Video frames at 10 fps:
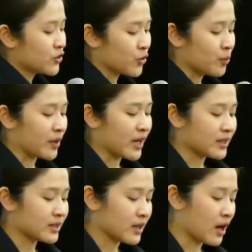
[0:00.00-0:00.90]
to
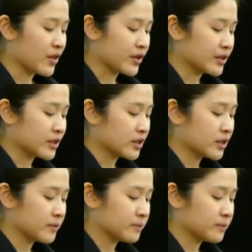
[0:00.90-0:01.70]
bless others?